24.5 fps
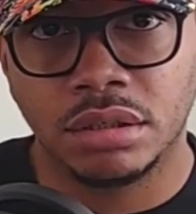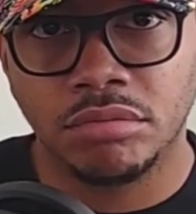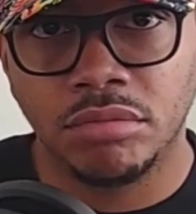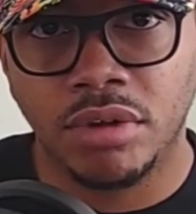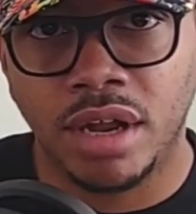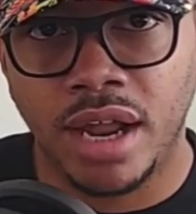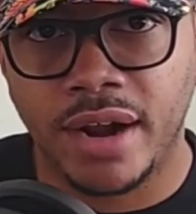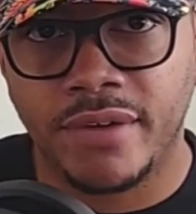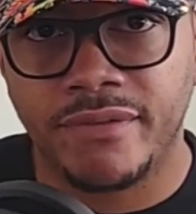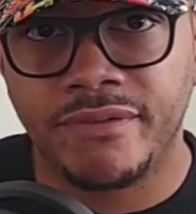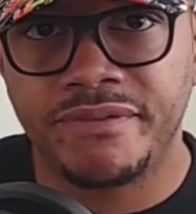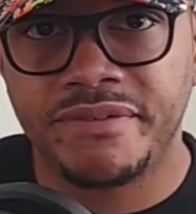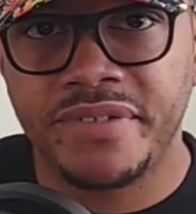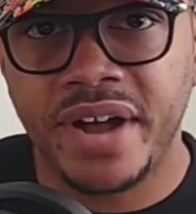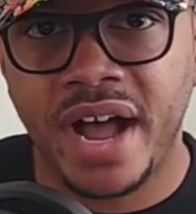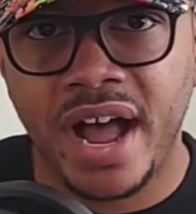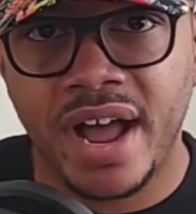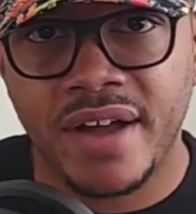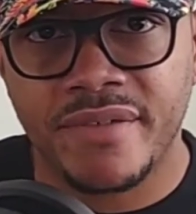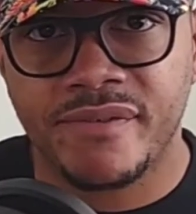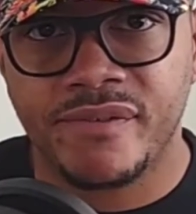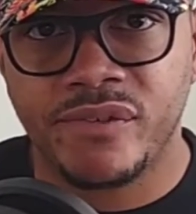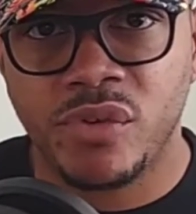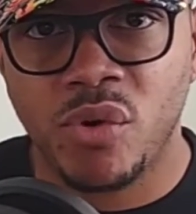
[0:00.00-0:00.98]
like
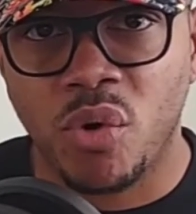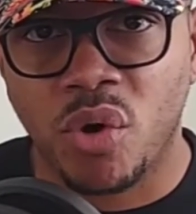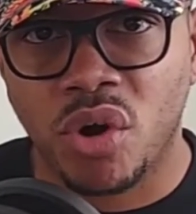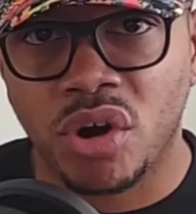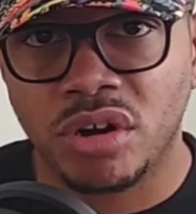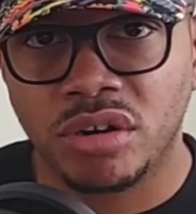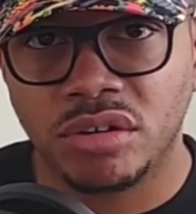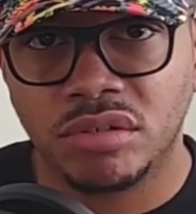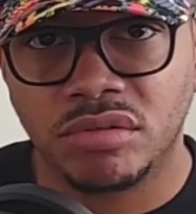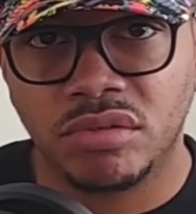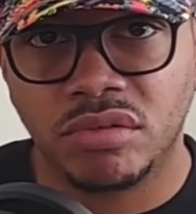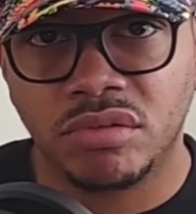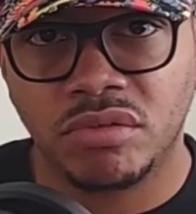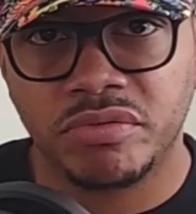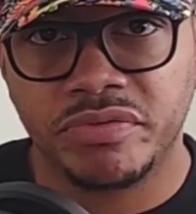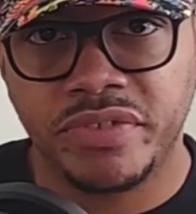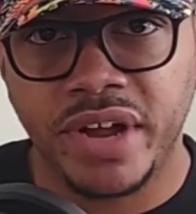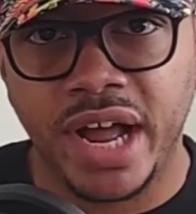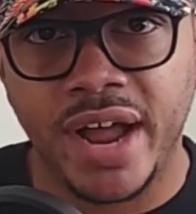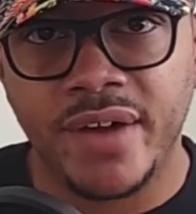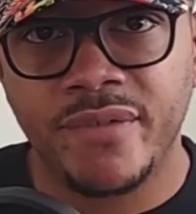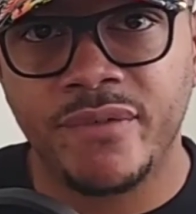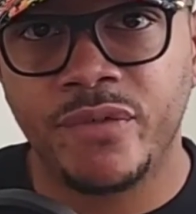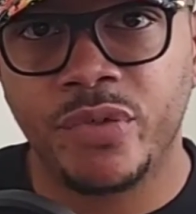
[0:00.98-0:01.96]
5'4",
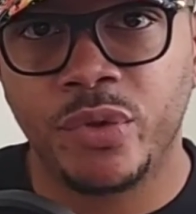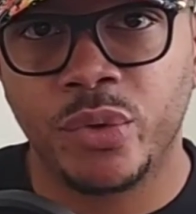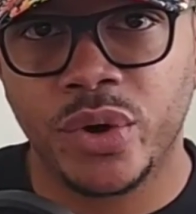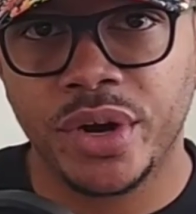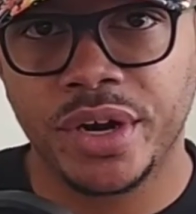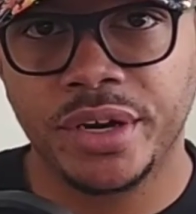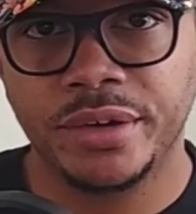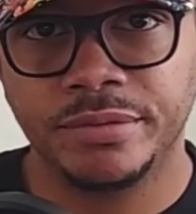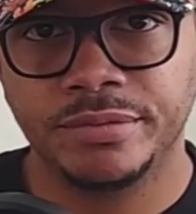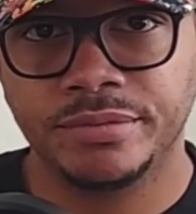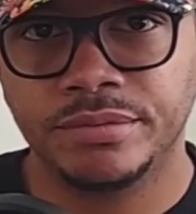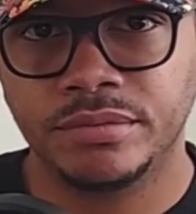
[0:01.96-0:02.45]
5'3",